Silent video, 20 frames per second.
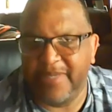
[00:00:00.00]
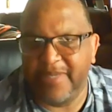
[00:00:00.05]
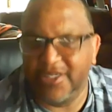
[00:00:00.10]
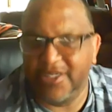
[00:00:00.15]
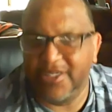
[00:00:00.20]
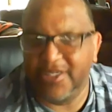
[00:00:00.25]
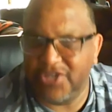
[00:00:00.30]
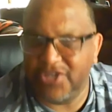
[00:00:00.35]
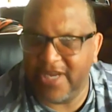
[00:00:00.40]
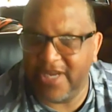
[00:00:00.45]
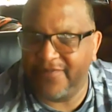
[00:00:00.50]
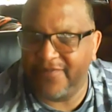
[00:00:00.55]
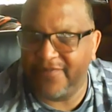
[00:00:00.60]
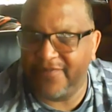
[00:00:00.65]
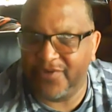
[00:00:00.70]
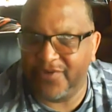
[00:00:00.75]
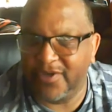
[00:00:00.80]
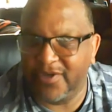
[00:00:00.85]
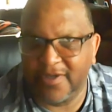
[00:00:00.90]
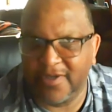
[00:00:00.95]
shed
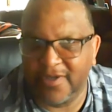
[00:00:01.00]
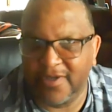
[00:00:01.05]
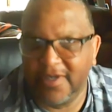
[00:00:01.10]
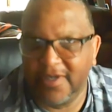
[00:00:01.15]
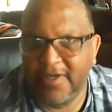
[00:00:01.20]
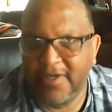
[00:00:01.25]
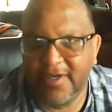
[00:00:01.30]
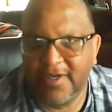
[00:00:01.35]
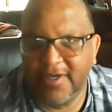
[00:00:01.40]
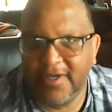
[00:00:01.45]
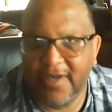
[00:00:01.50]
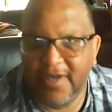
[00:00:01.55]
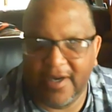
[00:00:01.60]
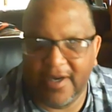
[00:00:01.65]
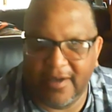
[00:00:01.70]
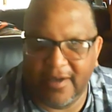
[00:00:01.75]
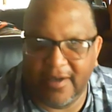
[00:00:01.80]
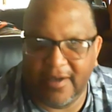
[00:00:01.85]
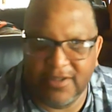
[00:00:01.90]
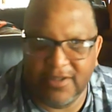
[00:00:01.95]
for,
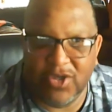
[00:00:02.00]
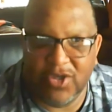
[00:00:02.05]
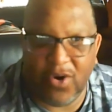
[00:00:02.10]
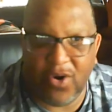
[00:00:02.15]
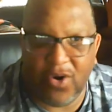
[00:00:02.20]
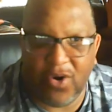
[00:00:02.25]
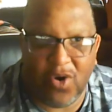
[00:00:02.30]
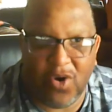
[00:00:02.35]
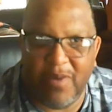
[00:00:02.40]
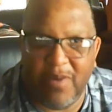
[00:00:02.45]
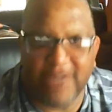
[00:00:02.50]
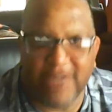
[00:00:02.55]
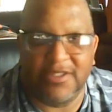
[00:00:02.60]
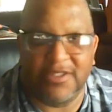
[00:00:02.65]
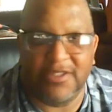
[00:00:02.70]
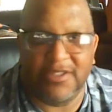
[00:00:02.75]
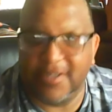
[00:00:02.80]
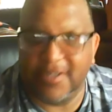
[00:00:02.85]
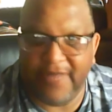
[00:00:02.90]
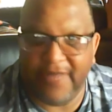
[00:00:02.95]
you know, a whole bunch of
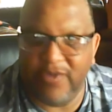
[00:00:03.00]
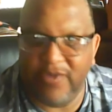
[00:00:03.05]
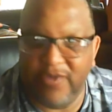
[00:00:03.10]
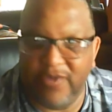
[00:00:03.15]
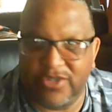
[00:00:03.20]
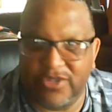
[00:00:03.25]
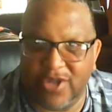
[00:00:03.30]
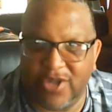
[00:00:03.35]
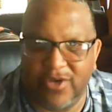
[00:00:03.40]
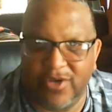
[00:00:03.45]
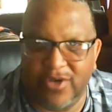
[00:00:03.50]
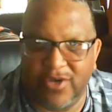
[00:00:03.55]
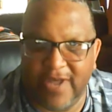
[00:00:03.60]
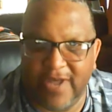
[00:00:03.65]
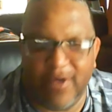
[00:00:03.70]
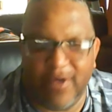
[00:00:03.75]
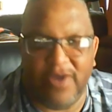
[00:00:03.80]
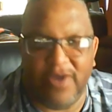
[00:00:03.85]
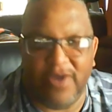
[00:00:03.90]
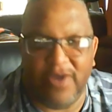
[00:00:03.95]
stuff. They were stoning. They
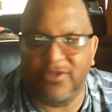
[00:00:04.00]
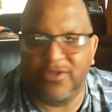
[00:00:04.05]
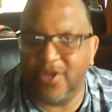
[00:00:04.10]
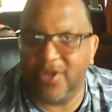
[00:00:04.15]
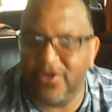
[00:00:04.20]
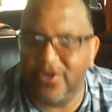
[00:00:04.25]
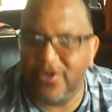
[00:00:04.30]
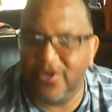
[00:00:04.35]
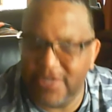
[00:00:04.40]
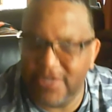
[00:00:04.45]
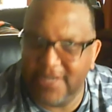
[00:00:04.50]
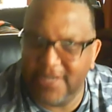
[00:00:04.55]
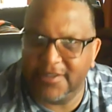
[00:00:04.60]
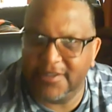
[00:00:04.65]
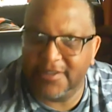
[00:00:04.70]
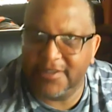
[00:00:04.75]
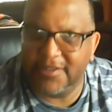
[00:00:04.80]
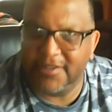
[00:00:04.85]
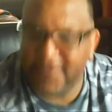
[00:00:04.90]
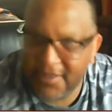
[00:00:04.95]
were gonna stone
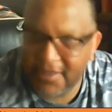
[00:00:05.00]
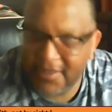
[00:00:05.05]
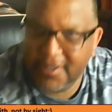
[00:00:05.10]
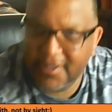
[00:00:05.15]
Jesus. They